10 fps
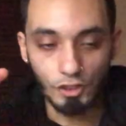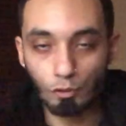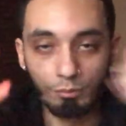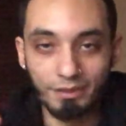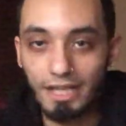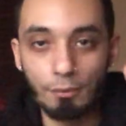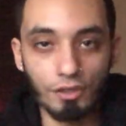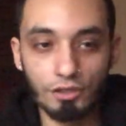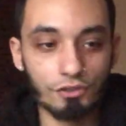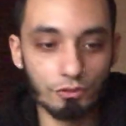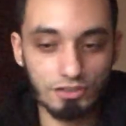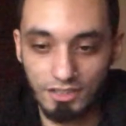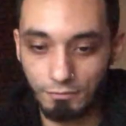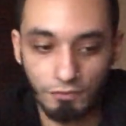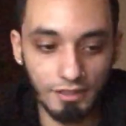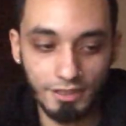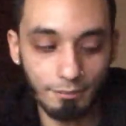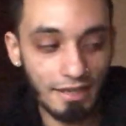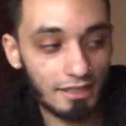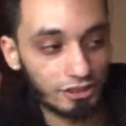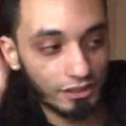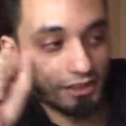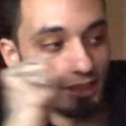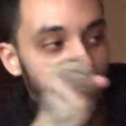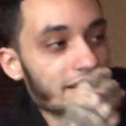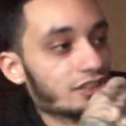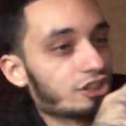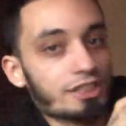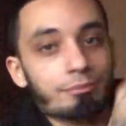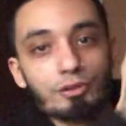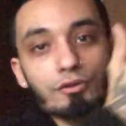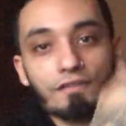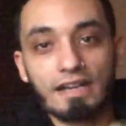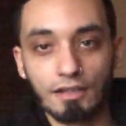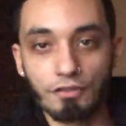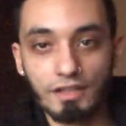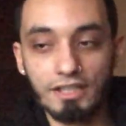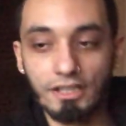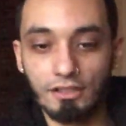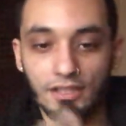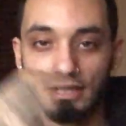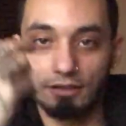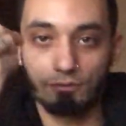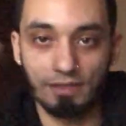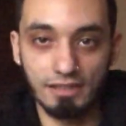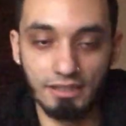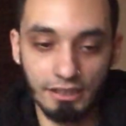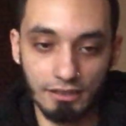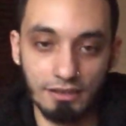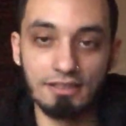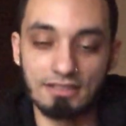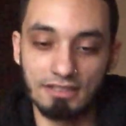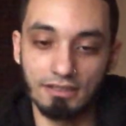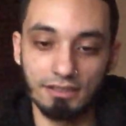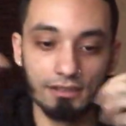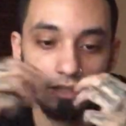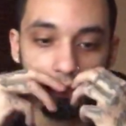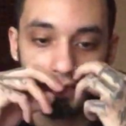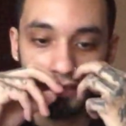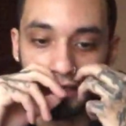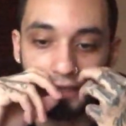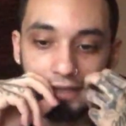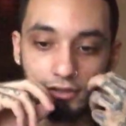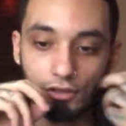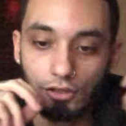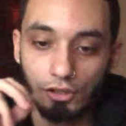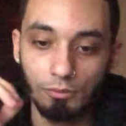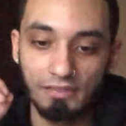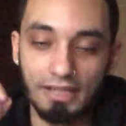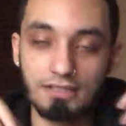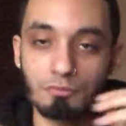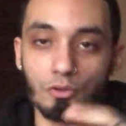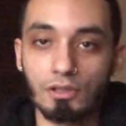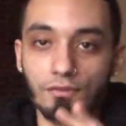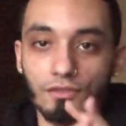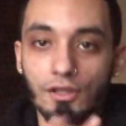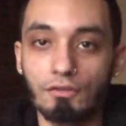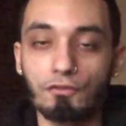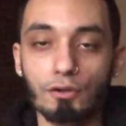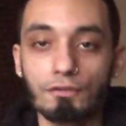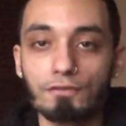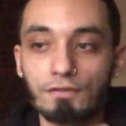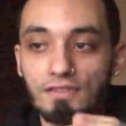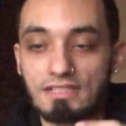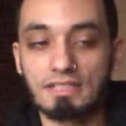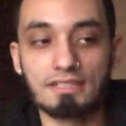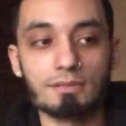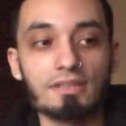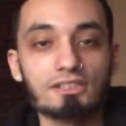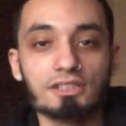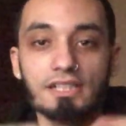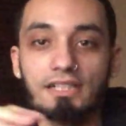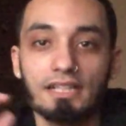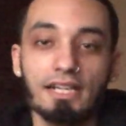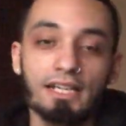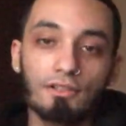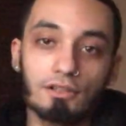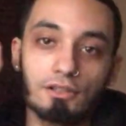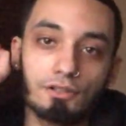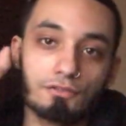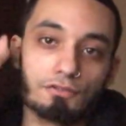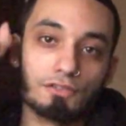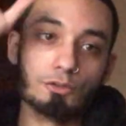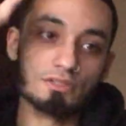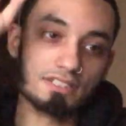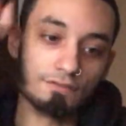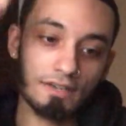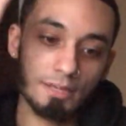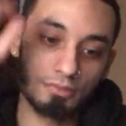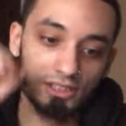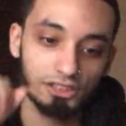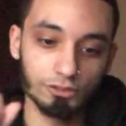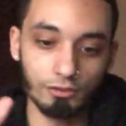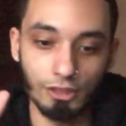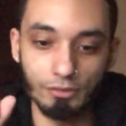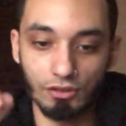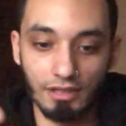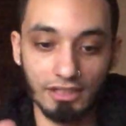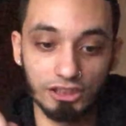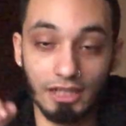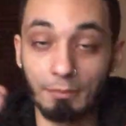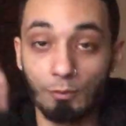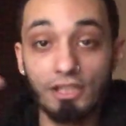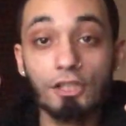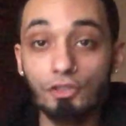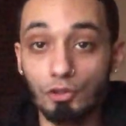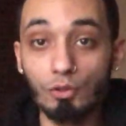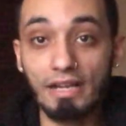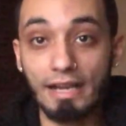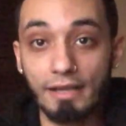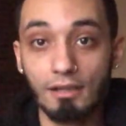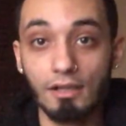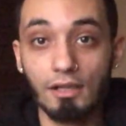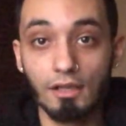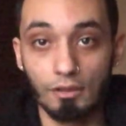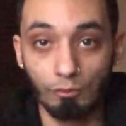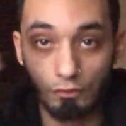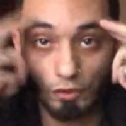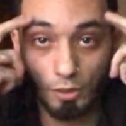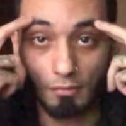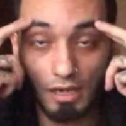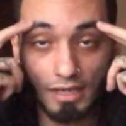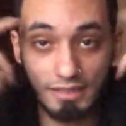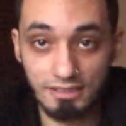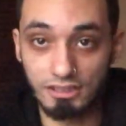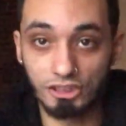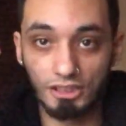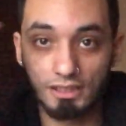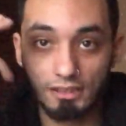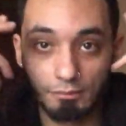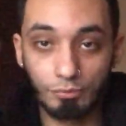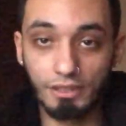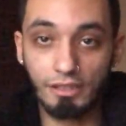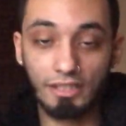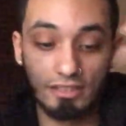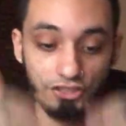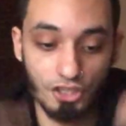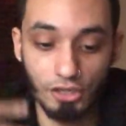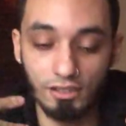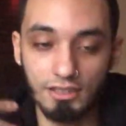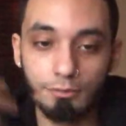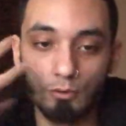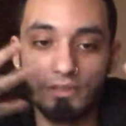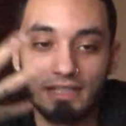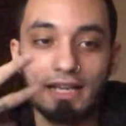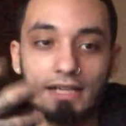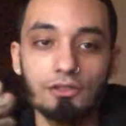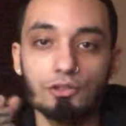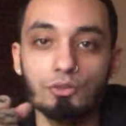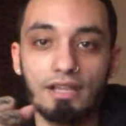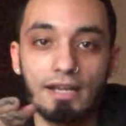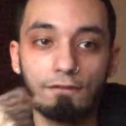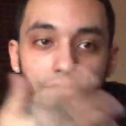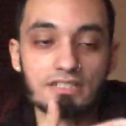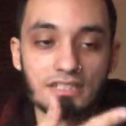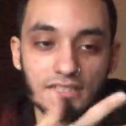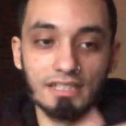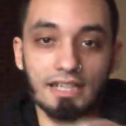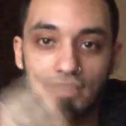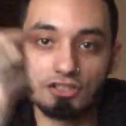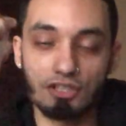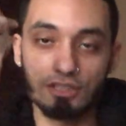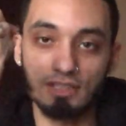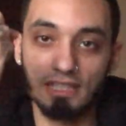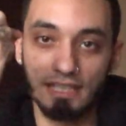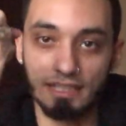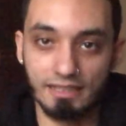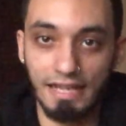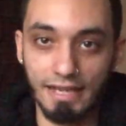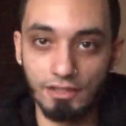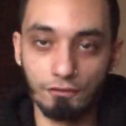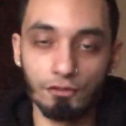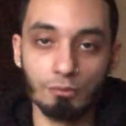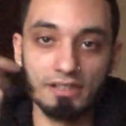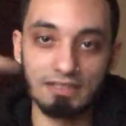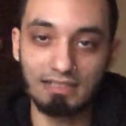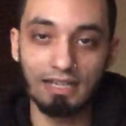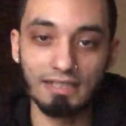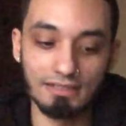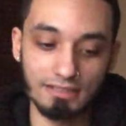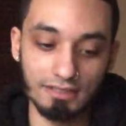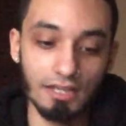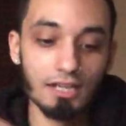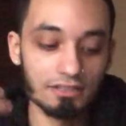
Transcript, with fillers: You would be able to do some fucking magic and make shit poof out of thin air, like right there, instantly and um, that's more of the fourth, fifth, and sixth dimension, aka the the frequency, vibration realm, and all that shit. I mean, we can do that with our minds and shit, but and internally, but we can't do that physically, externally like that. You feel me? It's not instant.